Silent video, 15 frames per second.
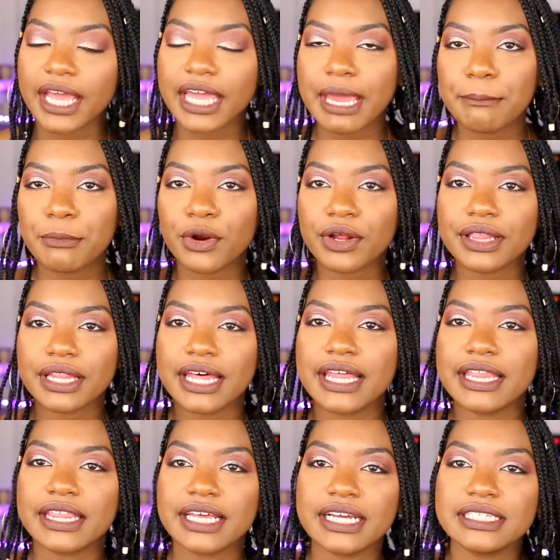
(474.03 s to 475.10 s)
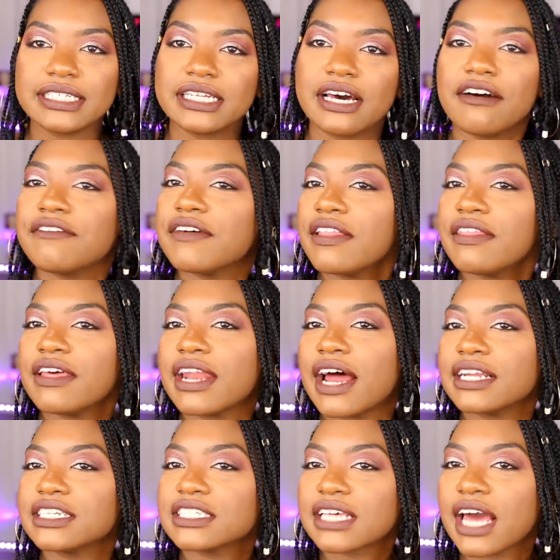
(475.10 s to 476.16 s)
get more length and stuff, and then
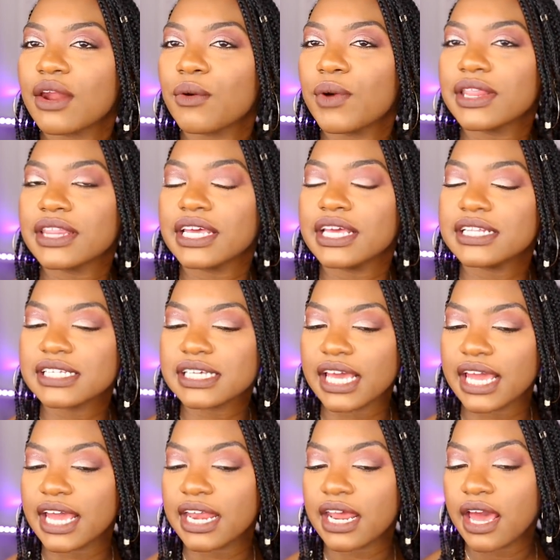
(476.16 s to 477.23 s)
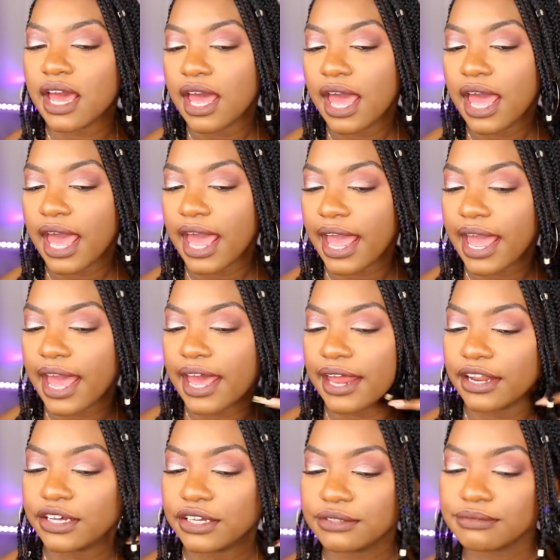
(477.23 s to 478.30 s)
I just kind of wet the ends again
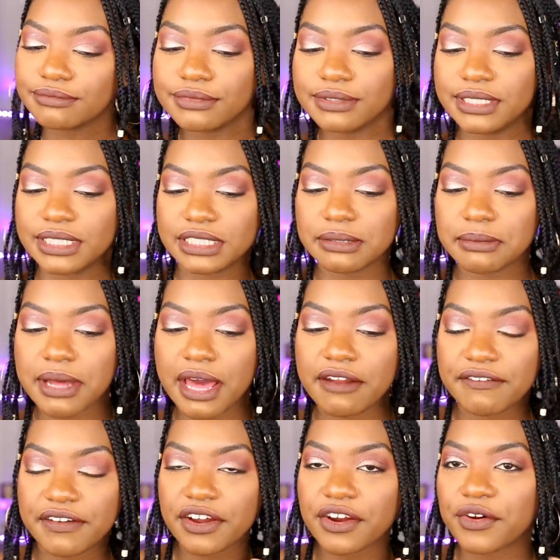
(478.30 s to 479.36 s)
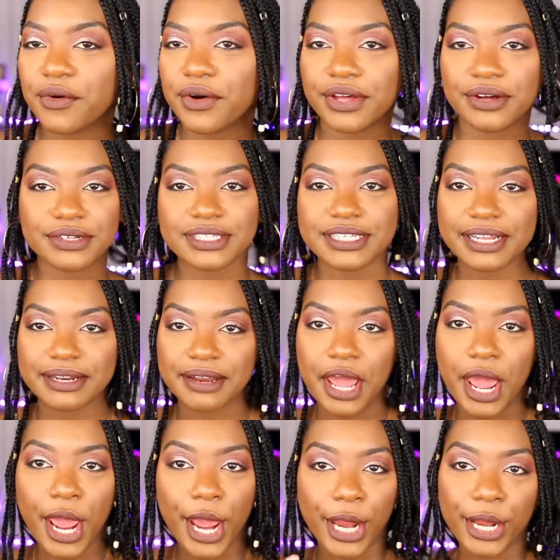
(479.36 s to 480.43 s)
and did some kind of finger coils, and
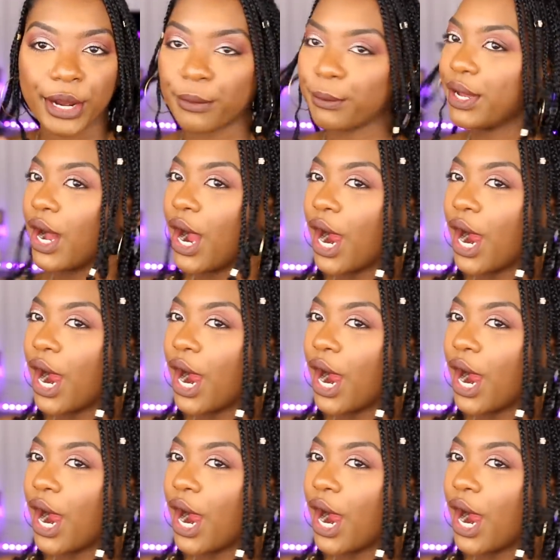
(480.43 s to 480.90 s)
here we